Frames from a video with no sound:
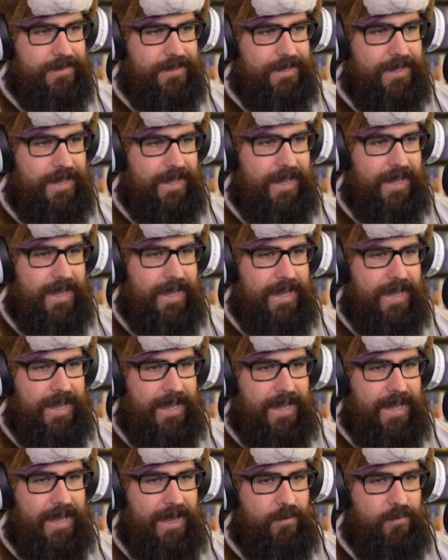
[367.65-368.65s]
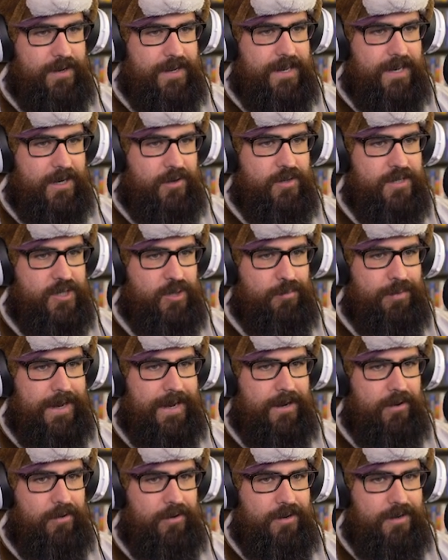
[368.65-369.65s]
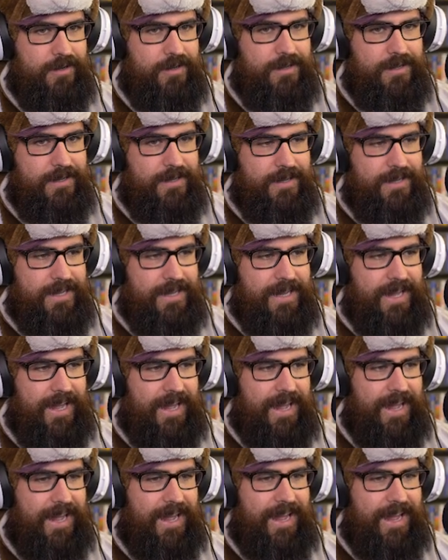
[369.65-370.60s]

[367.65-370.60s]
Yeah, I want to get a crystal bangle. Yeah,